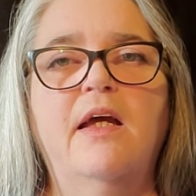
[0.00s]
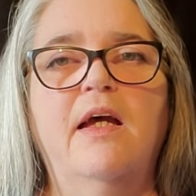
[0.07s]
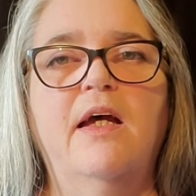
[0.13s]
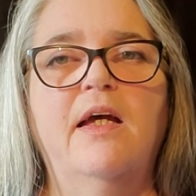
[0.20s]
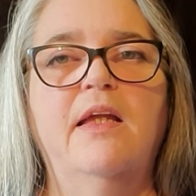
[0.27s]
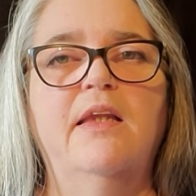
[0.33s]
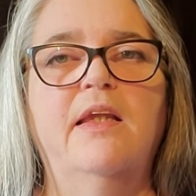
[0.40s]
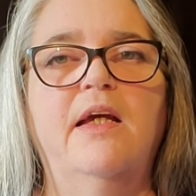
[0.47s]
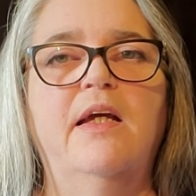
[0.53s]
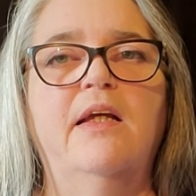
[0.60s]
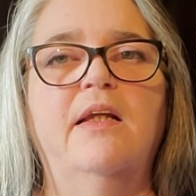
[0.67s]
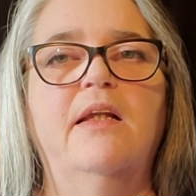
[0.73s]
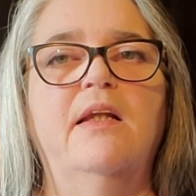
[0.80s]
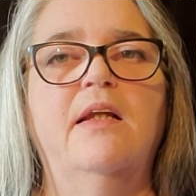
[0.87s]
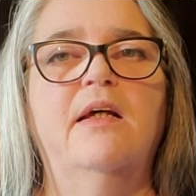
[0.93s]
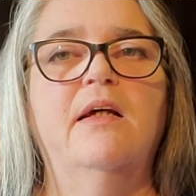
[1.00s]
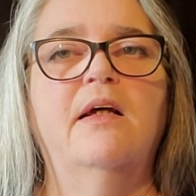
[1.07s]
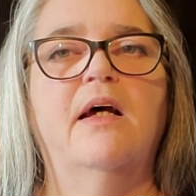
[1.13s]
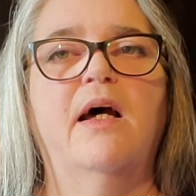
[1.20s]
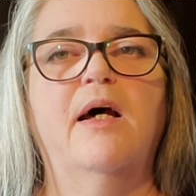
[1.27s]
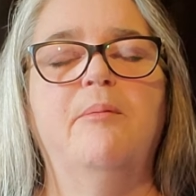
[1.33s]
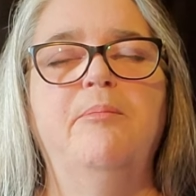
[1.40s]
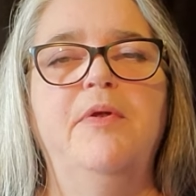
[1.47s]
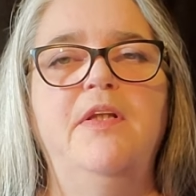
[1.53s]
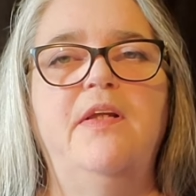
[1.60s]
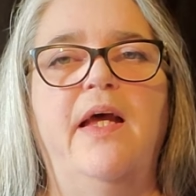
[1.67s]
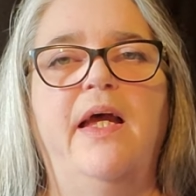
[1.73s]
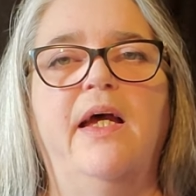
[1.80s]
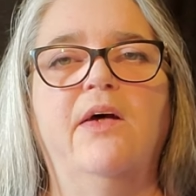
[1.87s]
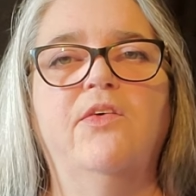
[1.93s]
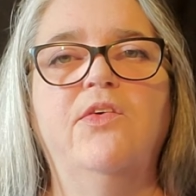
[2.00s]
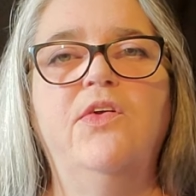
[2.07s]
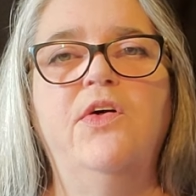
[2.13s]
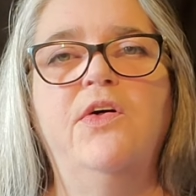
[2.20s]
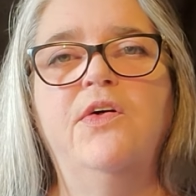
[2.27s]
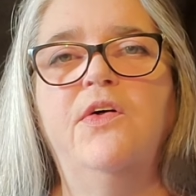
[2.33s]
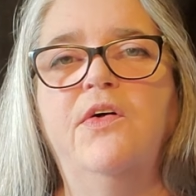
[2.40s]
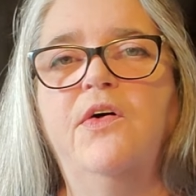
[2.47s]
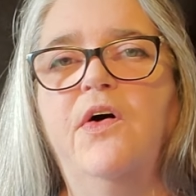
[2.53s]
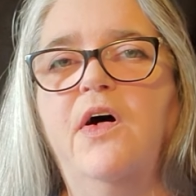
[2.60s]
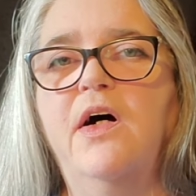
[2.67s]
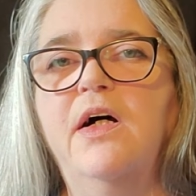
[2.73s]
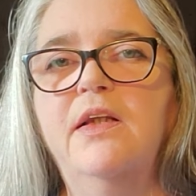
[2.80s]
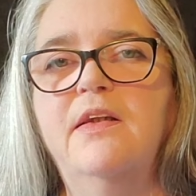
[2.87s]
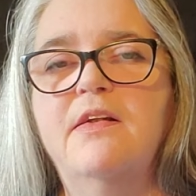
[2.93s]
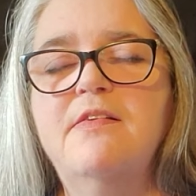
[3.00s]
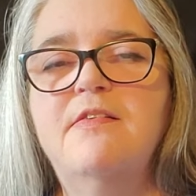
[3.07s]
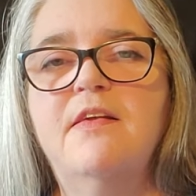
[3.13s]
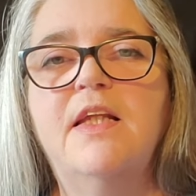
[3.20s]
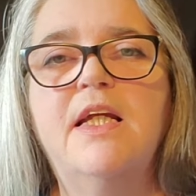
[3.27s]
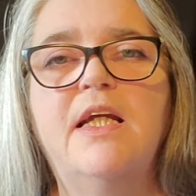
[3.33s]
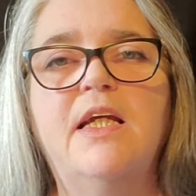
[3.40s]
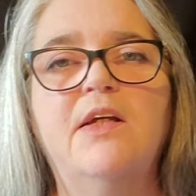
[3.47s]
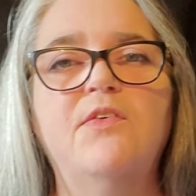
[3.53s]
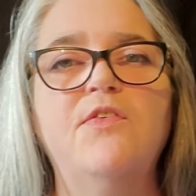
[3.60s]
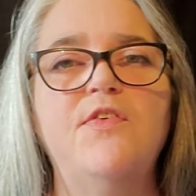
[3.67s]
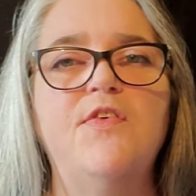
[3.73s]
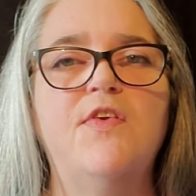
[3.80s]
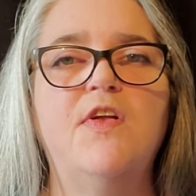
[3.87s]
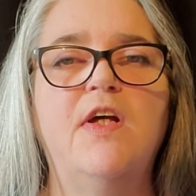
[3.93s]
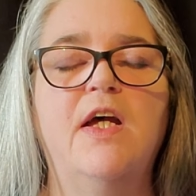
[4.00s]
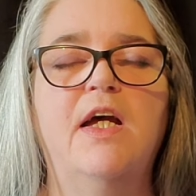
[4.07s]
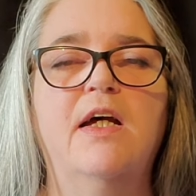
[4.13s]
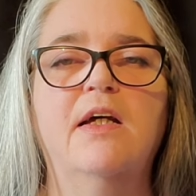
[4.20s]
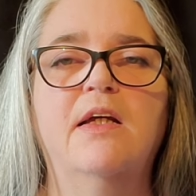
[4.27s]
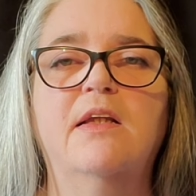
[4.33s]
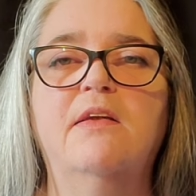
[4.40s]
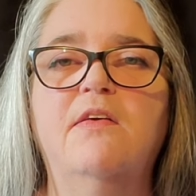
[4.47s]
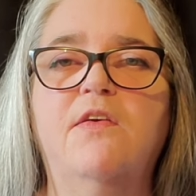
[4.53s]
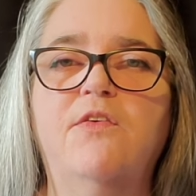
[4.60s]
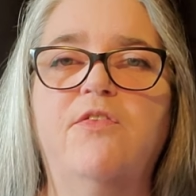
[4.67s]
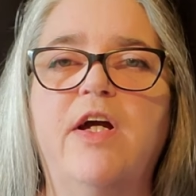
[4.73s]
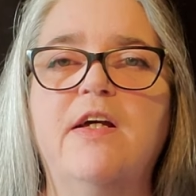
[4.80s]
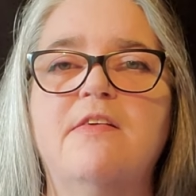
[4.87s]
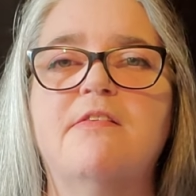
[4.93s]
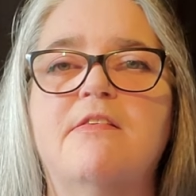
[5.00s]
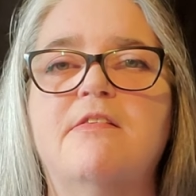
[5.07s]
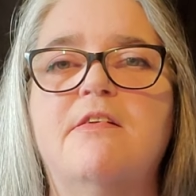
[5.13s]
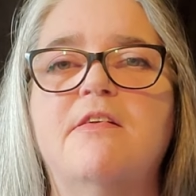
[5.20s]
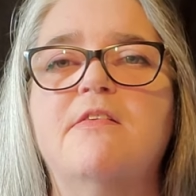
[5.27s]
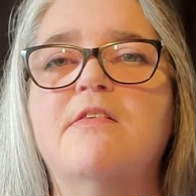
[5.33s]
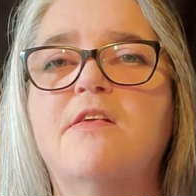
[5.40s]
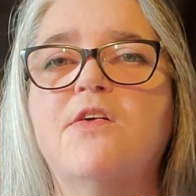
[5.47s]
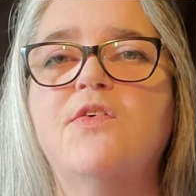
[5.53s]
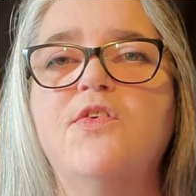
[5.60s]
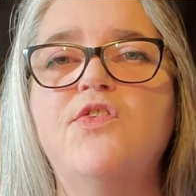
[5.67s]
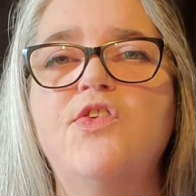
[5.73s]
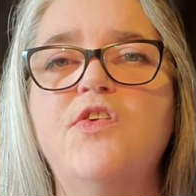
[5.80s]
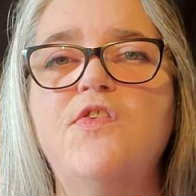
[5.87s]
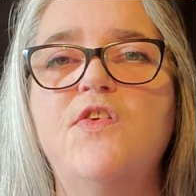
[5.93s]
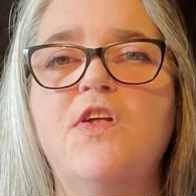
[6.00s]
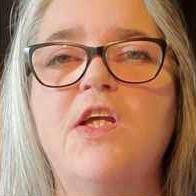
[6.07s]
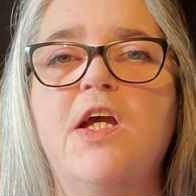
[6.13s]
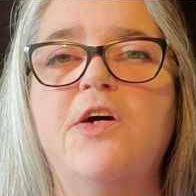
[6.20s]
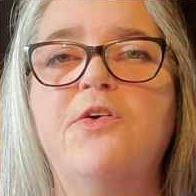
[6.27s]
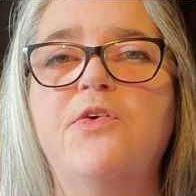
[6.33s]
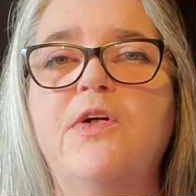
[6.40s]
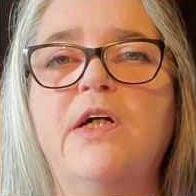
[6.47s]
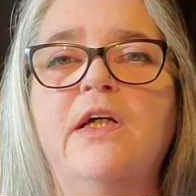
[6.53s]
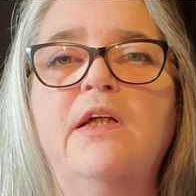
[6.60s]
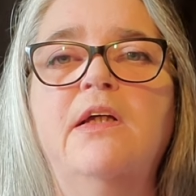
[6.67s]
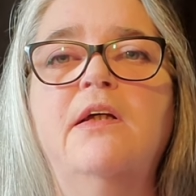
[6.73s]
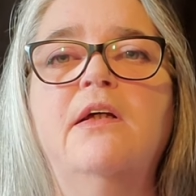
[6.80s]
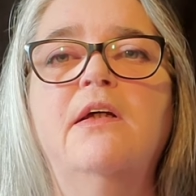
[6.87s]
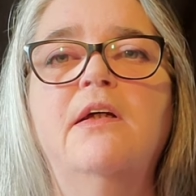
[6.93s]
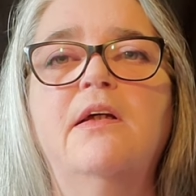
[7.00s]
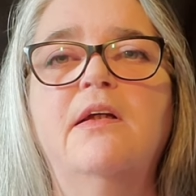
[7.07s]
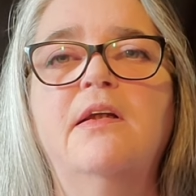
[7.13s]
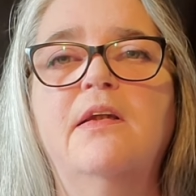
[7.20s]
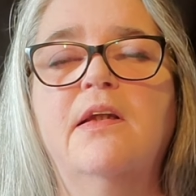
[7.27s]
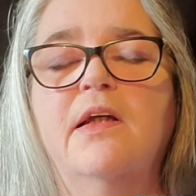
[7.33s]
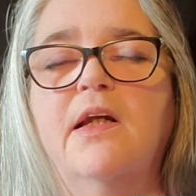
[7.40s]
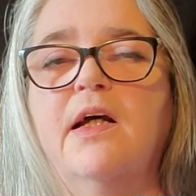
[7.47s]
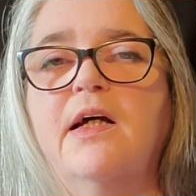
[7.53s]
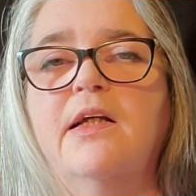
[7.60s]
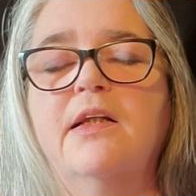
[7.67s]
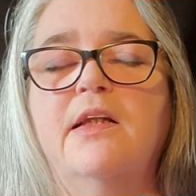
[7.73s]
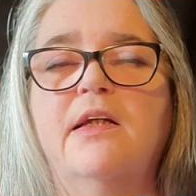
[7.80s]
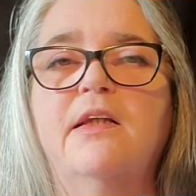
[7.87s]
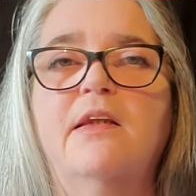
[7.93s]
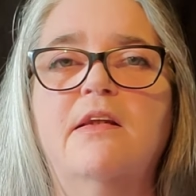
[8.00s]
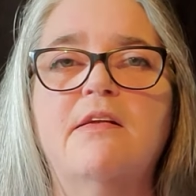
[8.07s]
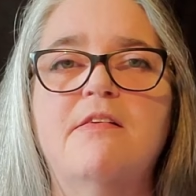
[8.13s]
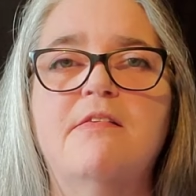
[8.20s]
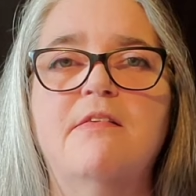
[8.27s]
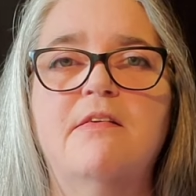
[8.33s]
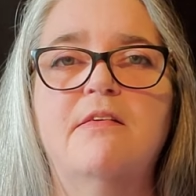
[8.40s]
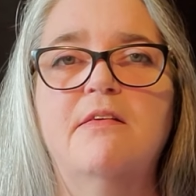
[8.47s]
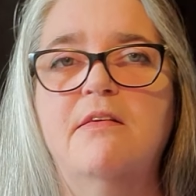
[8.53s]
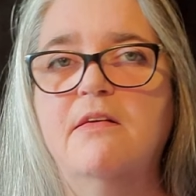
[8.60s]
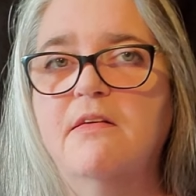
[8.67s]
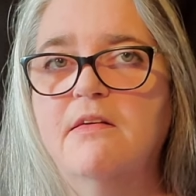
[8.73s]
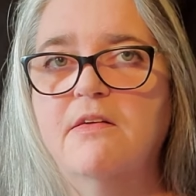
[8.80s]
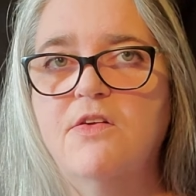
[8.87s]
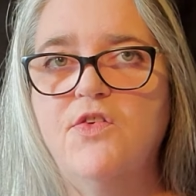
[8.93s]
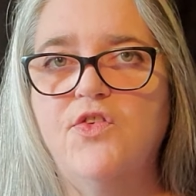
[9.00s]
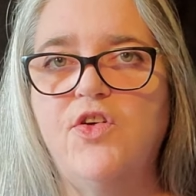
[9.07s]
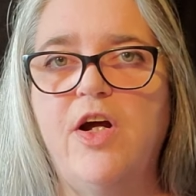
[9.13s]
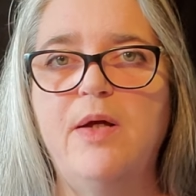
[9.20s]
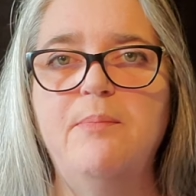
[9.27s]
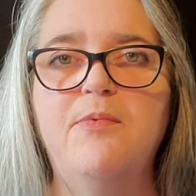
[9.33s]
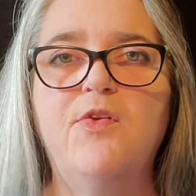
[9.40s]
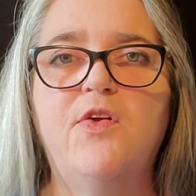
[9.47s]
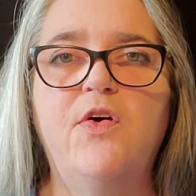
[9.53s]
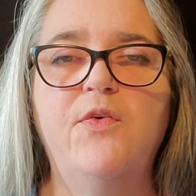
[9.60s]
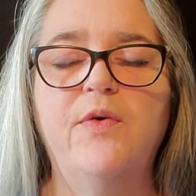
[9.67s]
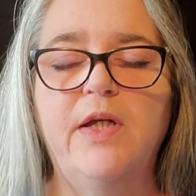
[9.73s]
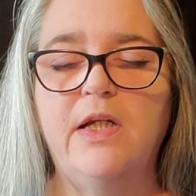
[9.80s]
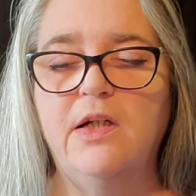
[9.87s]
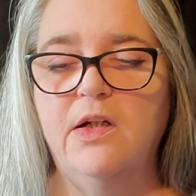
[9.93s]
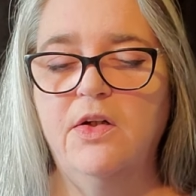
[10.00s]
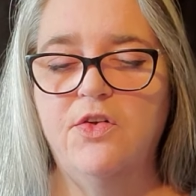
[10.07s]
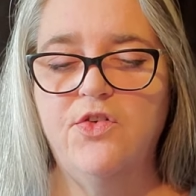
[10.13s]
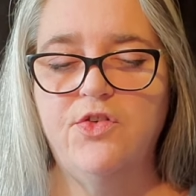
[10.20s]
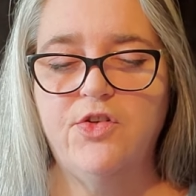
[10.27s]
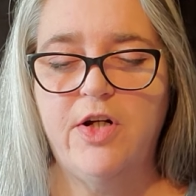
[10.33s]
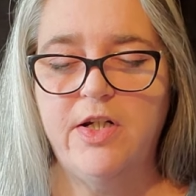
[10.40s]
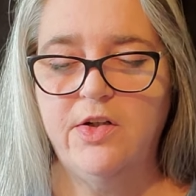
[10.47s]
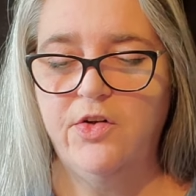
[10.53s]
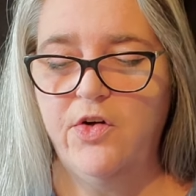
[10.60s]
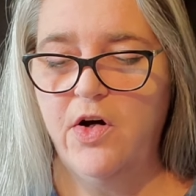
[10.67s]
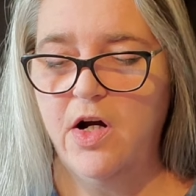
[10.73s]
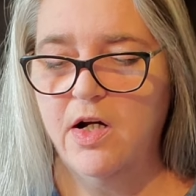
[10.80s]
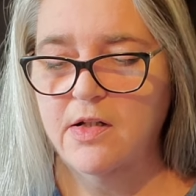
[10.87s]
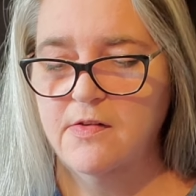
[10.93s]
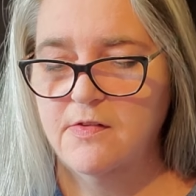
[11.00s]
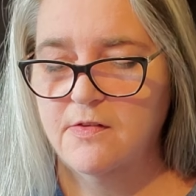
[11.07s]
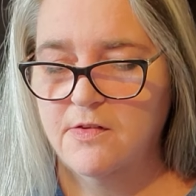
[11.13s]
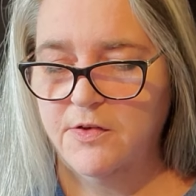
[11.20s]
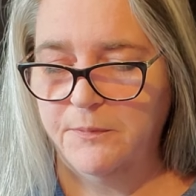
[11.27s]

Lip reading: and then up and down on the sleeves and the rest. So it's just a yoke that I did the stripes going straight across.